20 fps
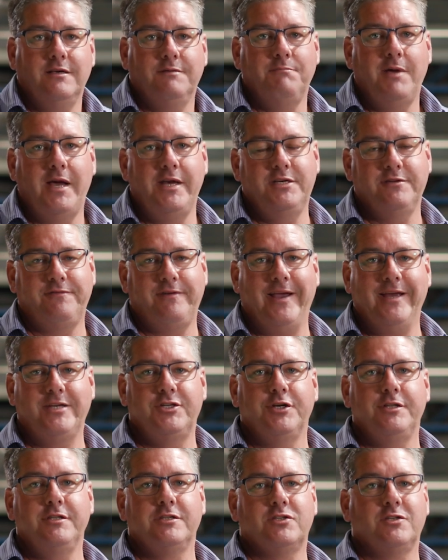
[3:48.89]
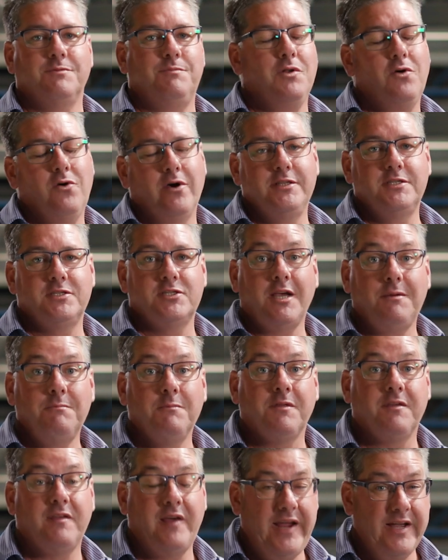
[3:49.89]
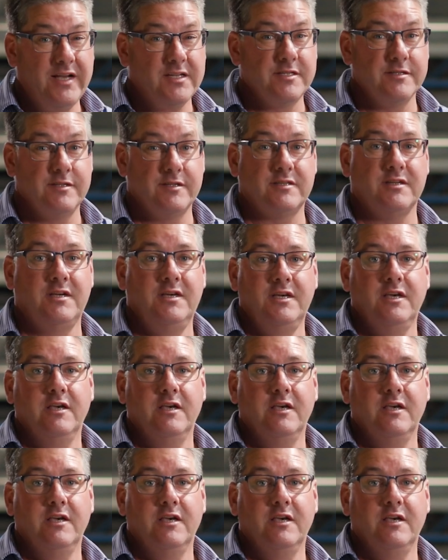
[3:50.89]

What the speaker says: manufactured and supplied some thousands